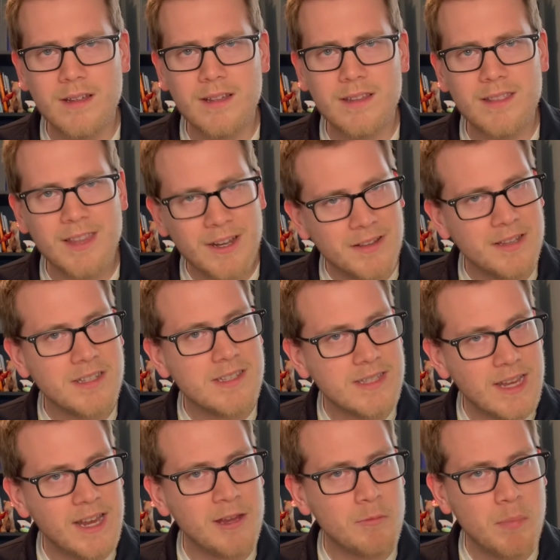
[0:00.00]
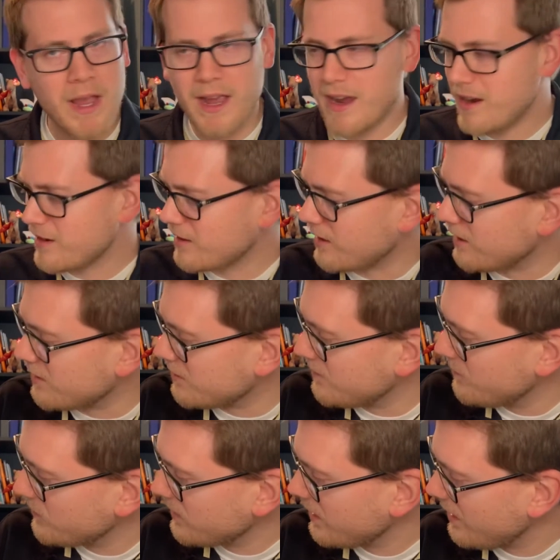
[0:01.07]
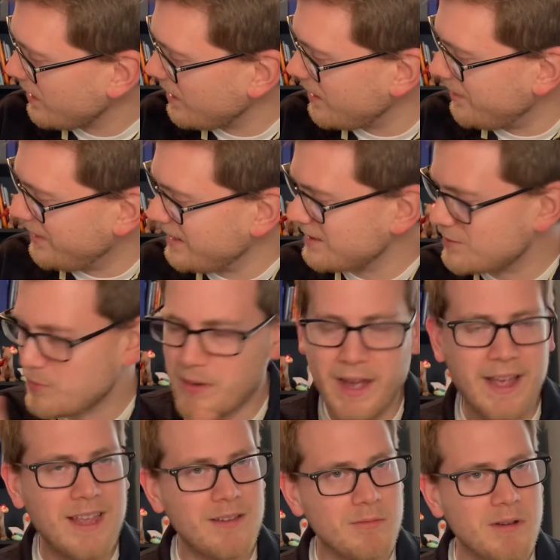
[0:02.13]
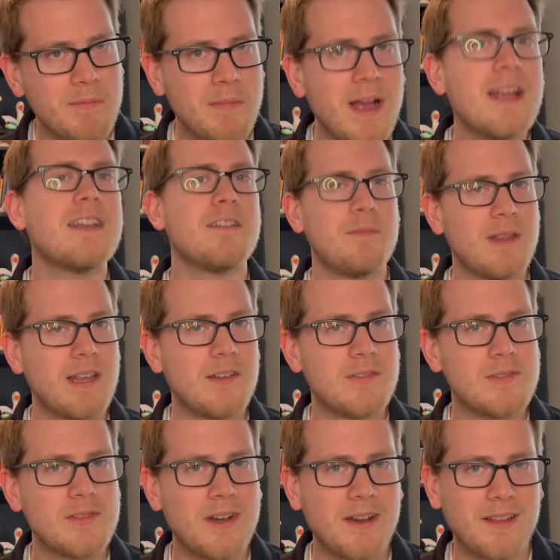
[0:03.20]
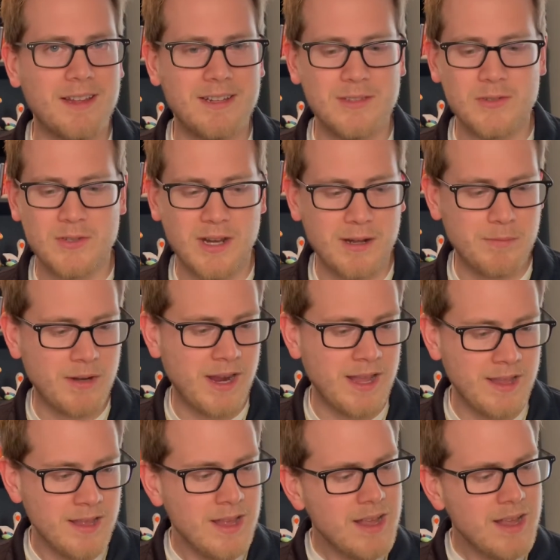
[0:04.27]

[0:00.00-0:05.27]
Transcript: They're the same pattern. That's why it reminded me of Starlight, Star Bright.